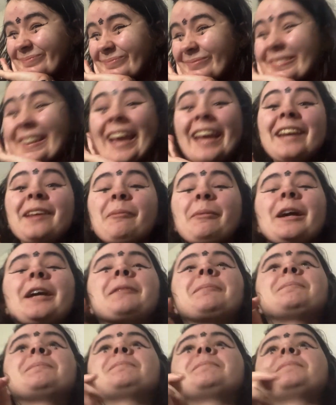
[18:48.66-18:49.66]
Anyway,
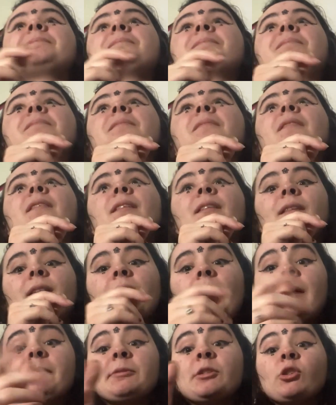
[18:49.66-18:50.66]

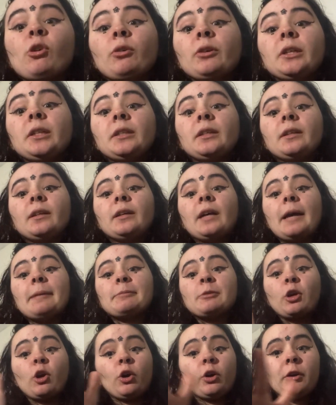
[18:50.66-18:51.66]
I'm sorry. I'm
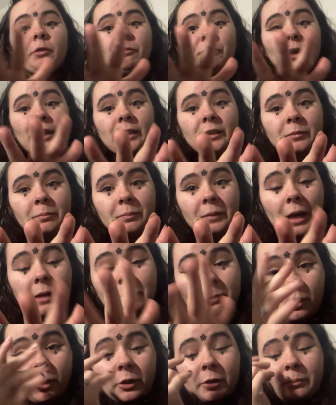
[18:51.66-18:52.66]
sorry.
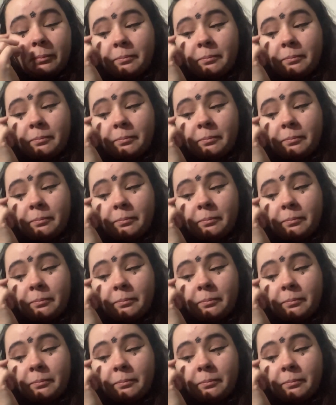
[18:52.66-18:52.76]
I'm sorry.